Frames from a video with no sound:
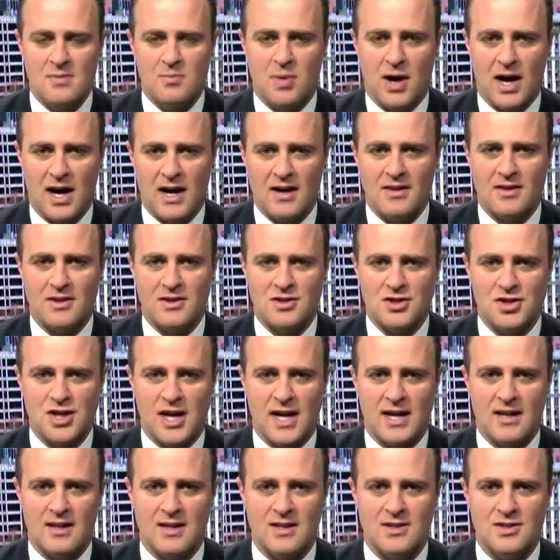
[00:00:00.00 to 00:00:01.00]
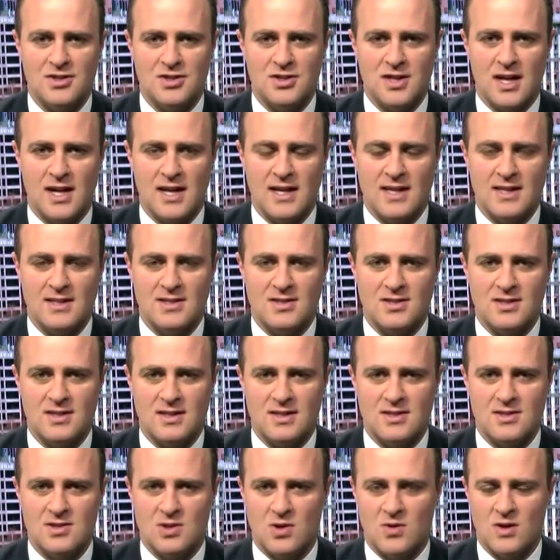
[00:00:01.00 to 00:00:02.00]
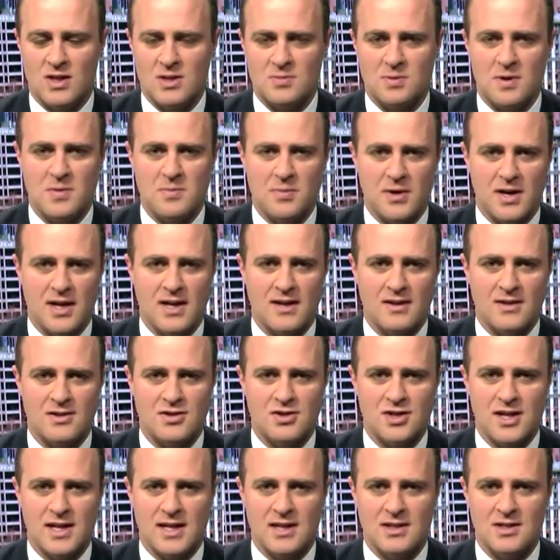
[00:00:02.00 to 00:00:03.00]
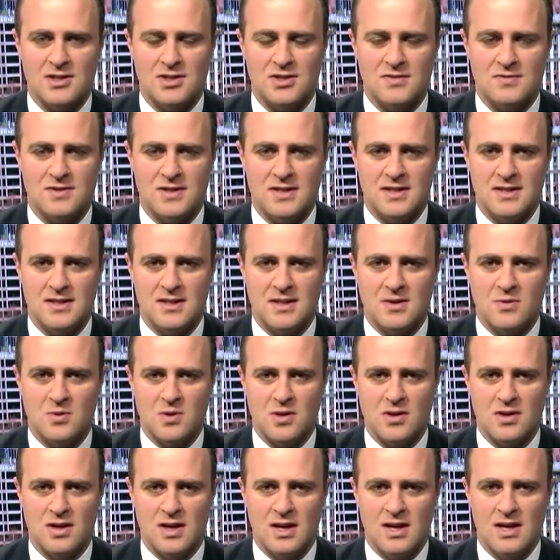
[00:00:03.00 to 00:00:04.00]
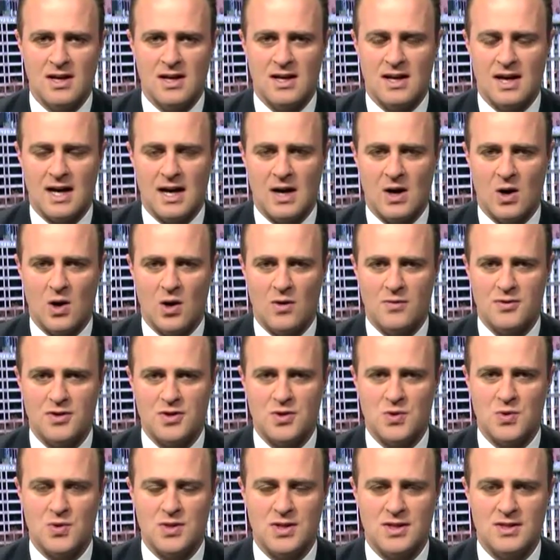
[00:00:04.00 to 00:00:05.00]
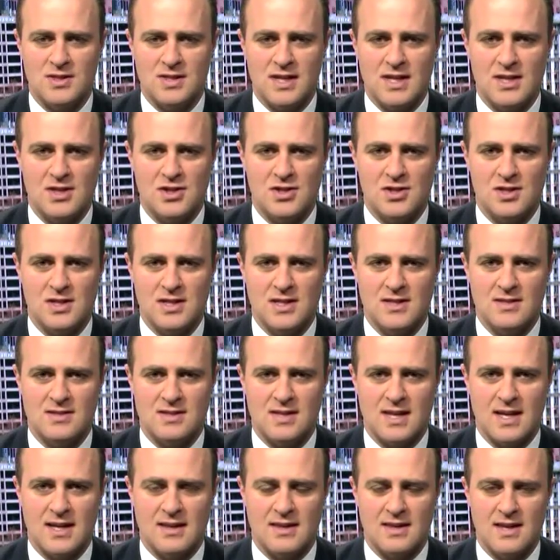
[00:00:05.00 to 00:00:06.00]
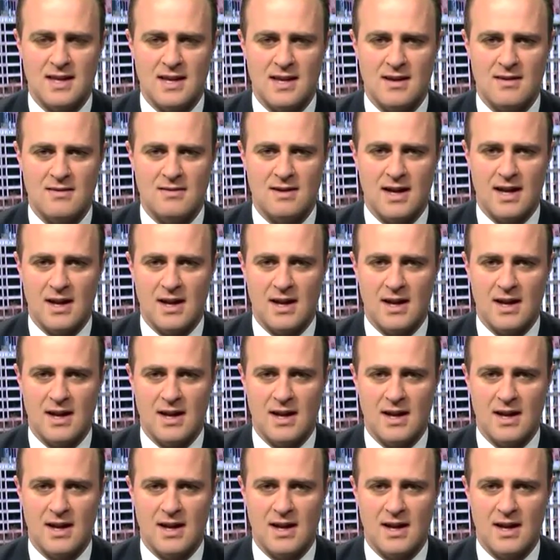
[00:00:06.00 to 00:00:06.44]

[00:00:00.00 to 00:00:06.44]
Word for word: Part of the challenge, and it's it's always been part of the challenge of dealing with uh, offshore detention, is that there.